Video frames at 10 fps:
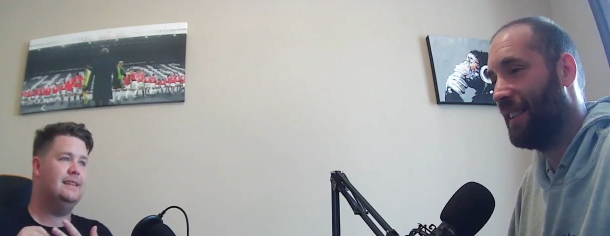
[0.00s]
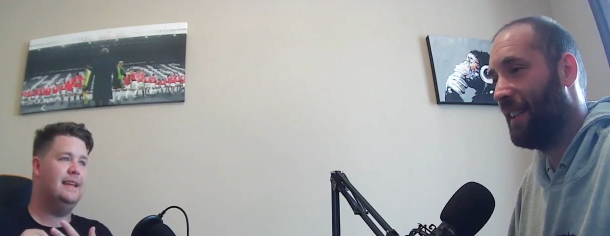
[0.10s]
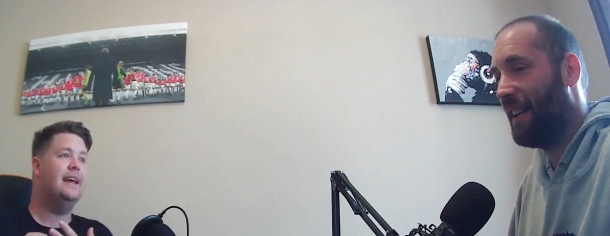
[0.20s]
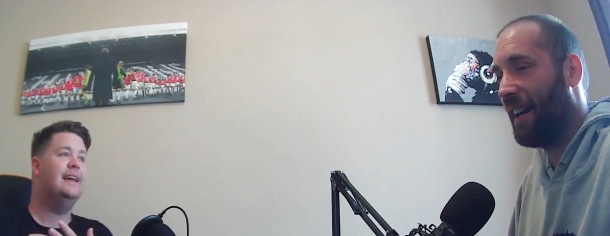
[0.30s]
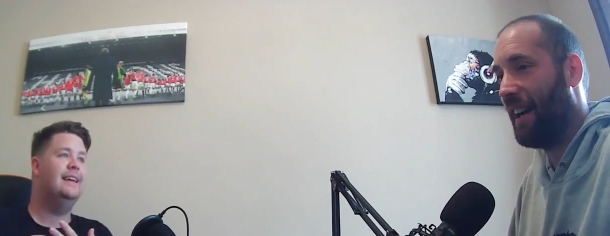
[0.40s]

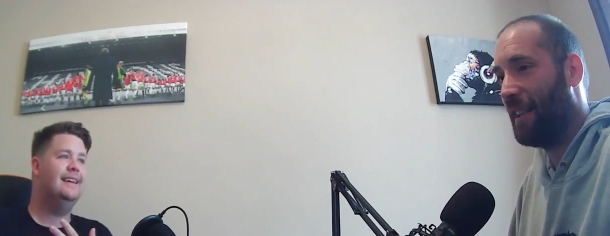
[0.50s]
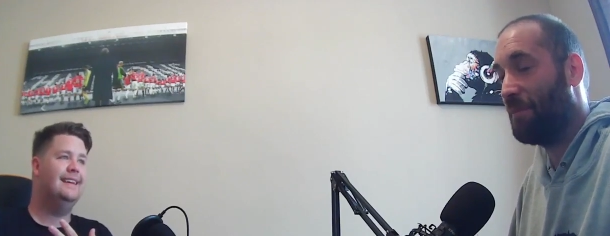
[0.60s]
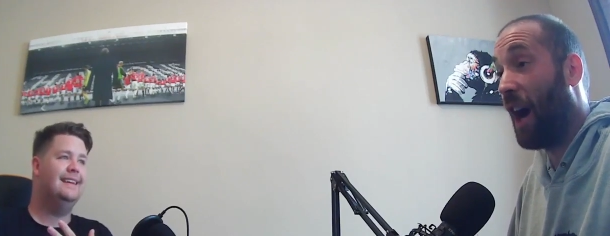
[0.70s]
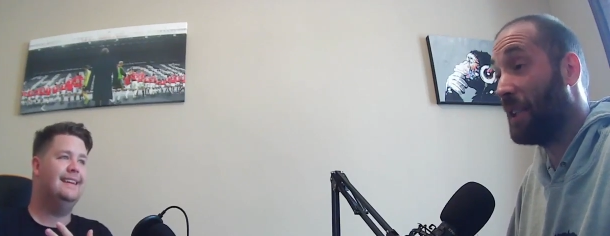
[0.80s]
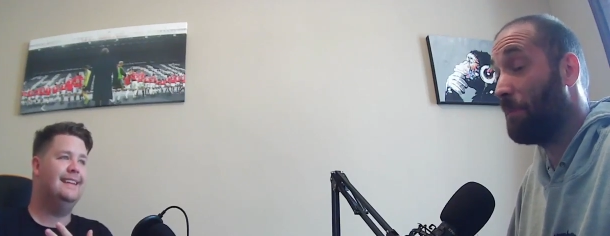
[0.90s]
Speaker 1: Yeah.
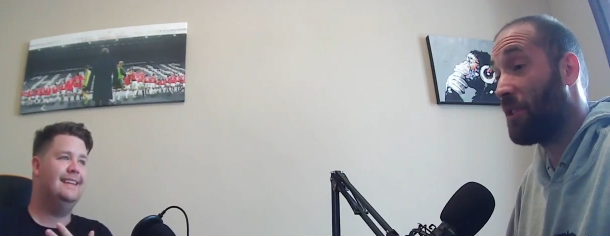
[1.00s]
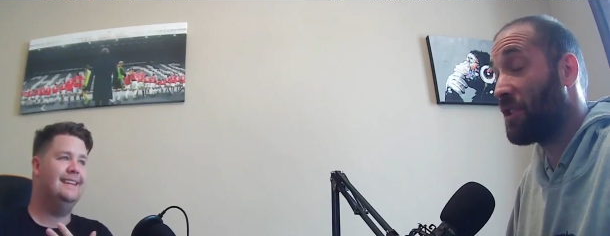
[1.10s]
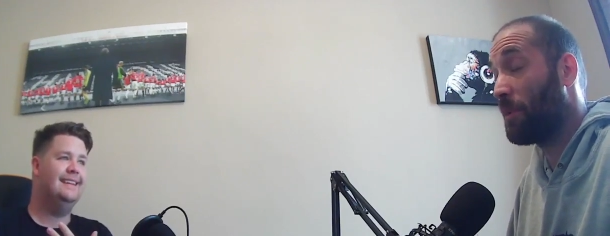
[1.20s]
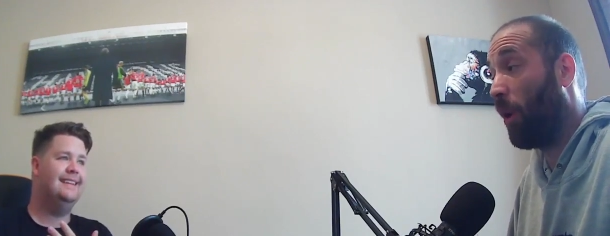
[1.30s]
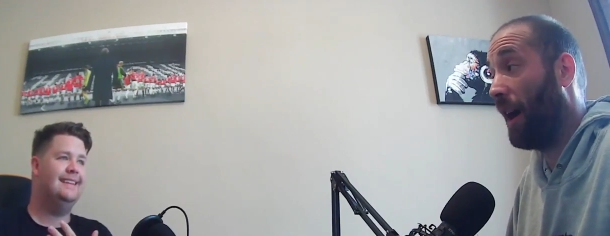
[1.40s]
Um, only
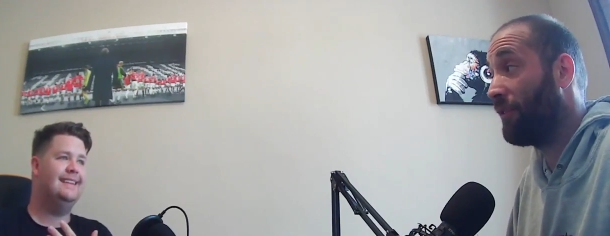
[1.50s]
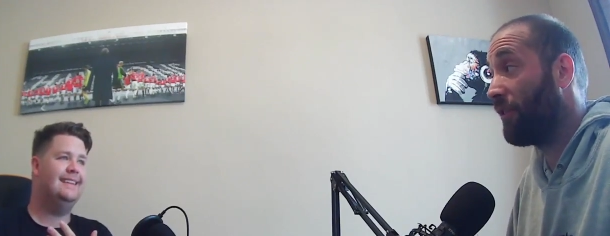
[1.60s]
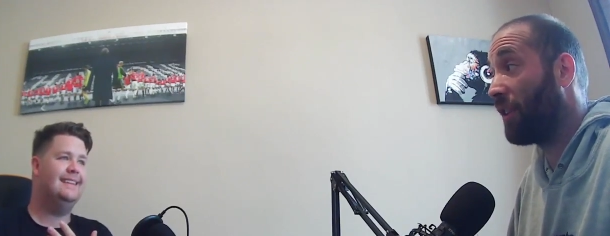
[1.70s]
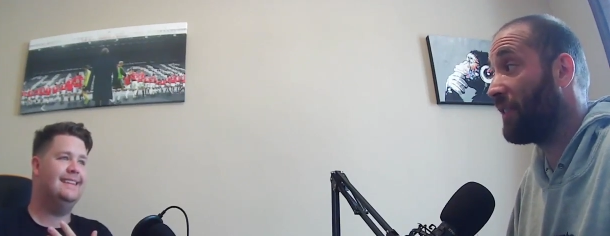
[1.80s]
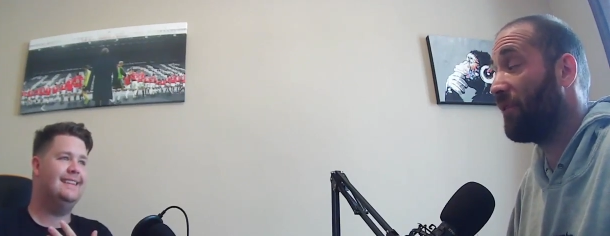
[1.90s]
because of the wife.
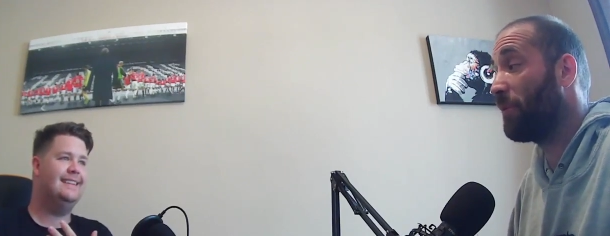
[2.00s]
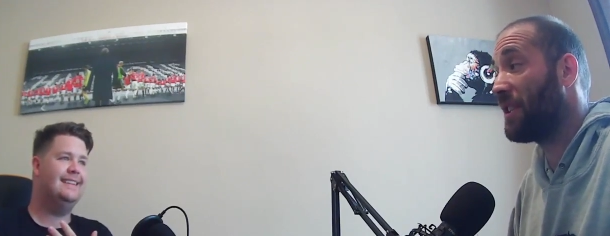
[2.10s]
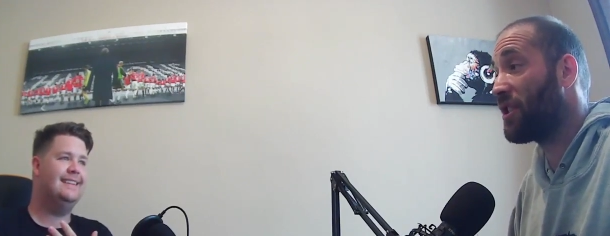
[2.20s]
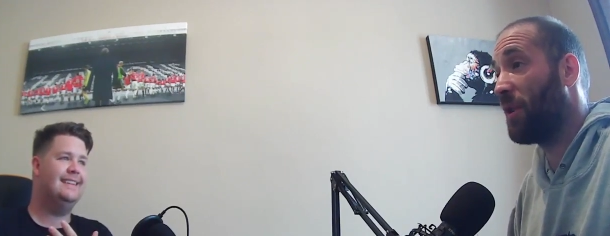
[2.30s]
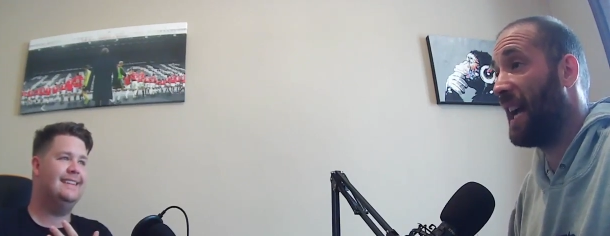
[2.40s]
I'd never
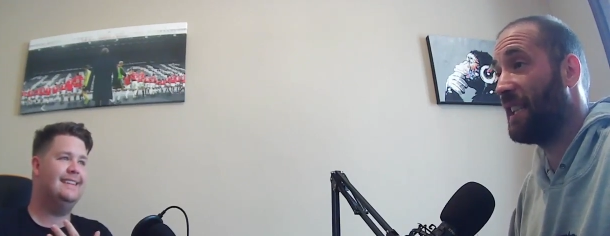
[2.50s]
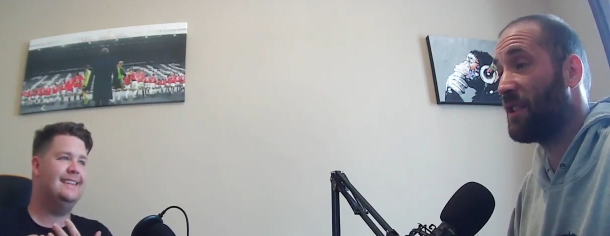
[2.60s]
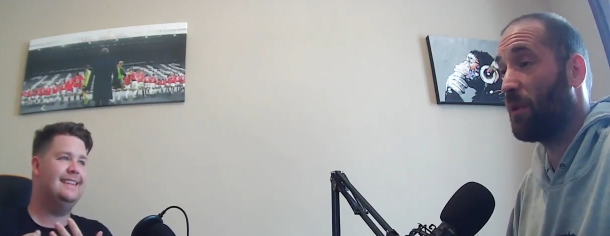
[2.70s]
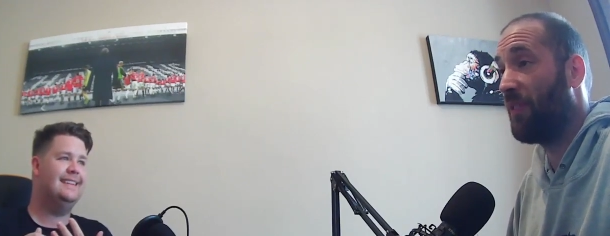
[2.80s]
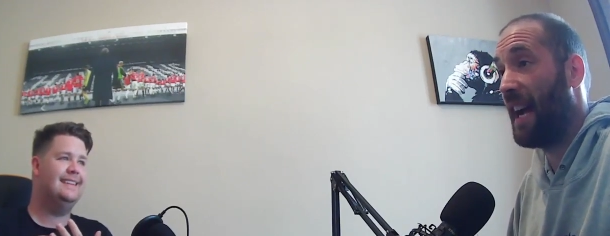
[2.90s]
been to any
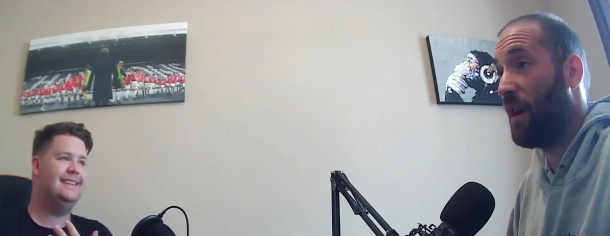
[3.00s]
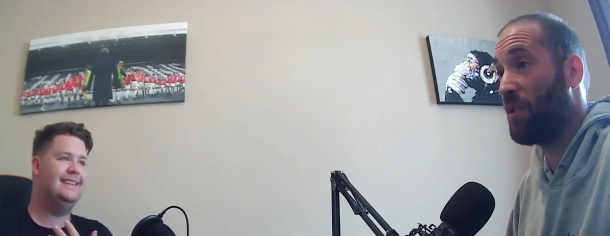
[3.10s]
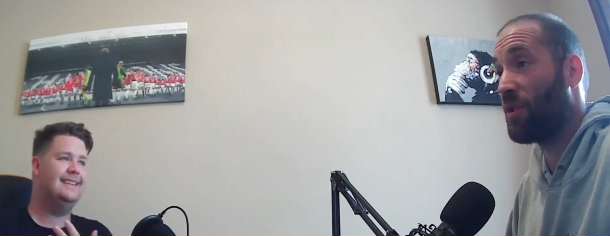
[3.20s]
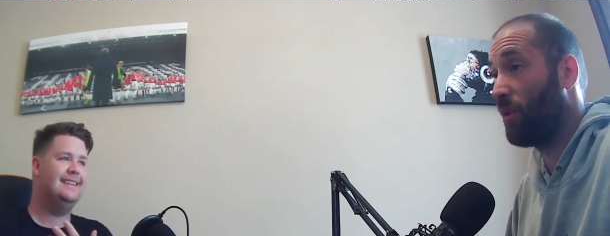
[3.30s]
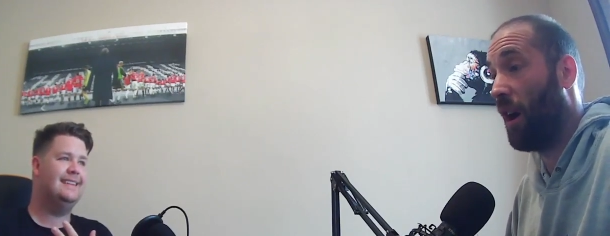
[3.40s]
sort of
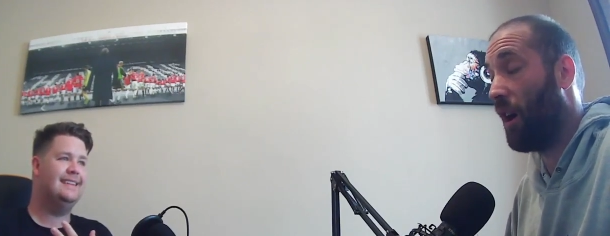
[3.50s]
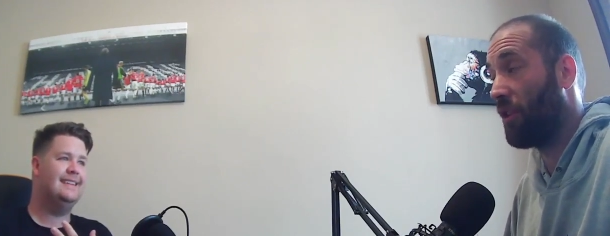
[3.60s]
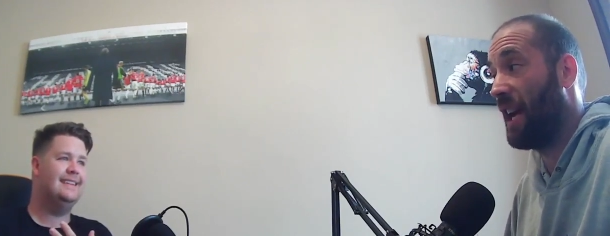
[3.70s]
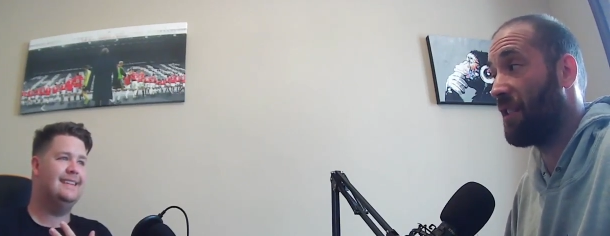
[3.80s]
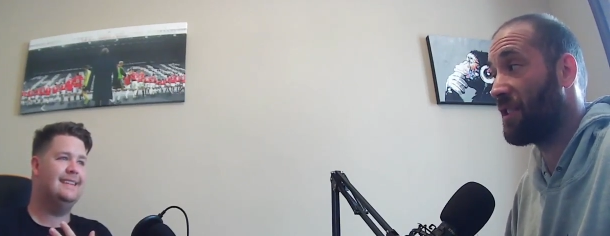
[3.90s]
house or
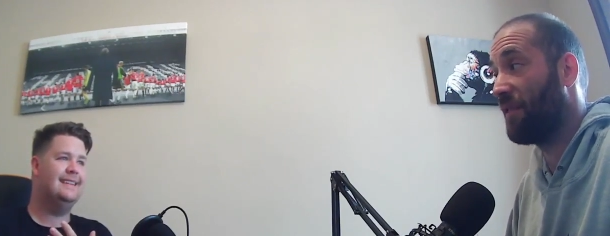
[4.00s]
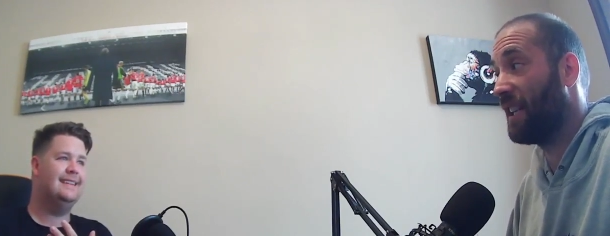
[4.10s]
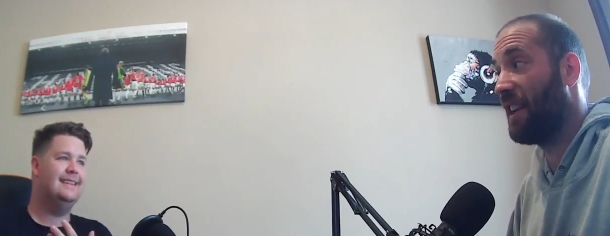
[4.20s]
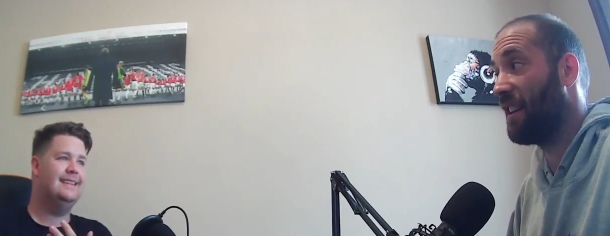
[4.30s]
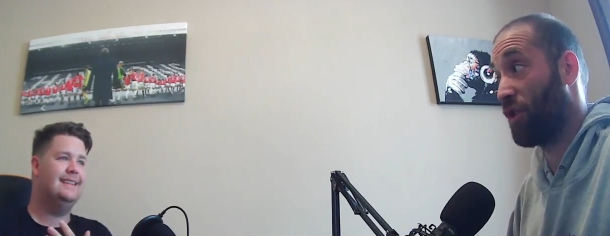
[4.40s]
hard house
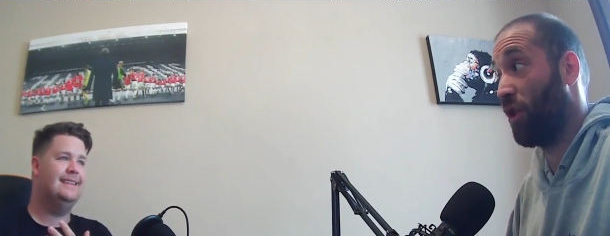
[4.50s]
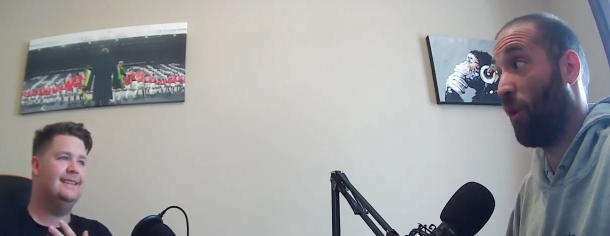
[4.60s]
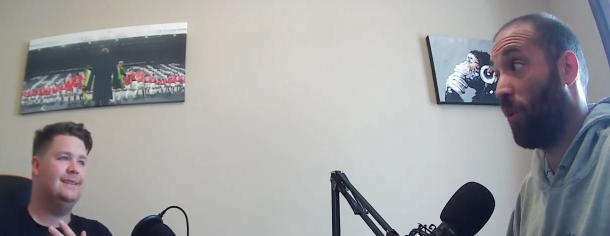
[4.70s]
event at all.